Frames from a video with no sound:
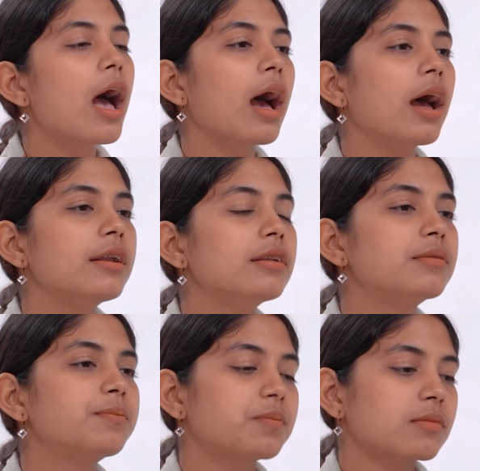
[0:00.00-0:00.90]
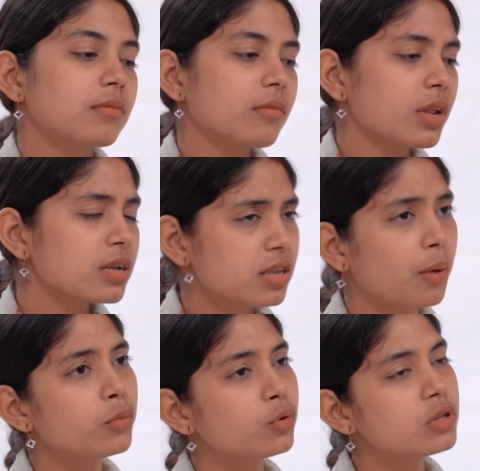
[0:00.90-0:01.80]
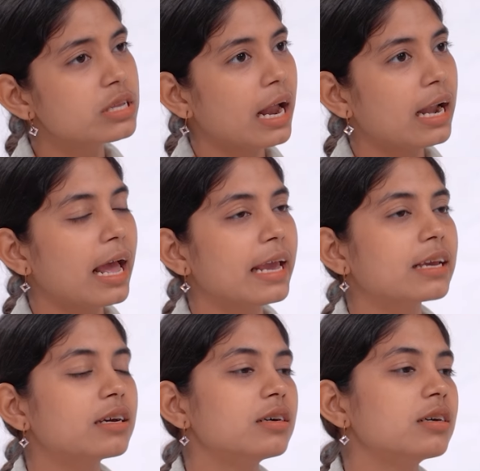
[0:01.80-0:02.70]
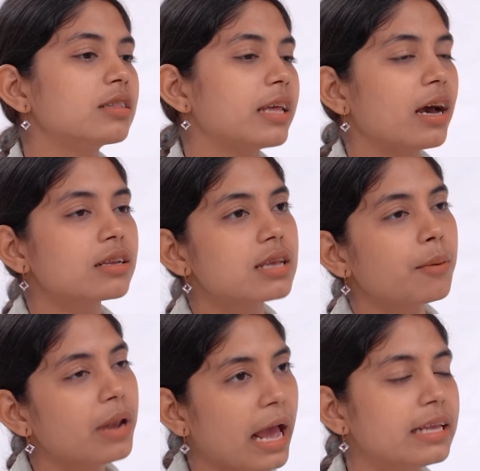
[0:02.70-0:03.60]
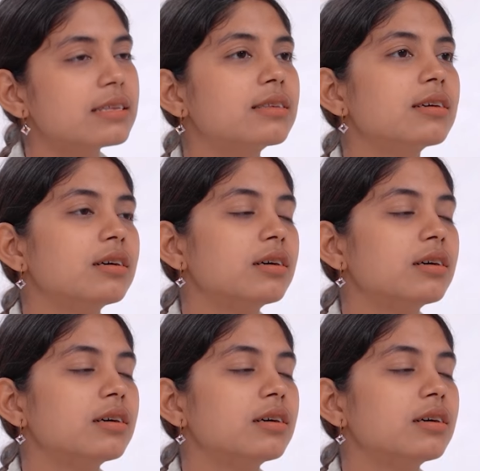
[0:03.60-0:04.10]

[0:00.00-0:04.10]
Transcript: and some rules are like there are some lines,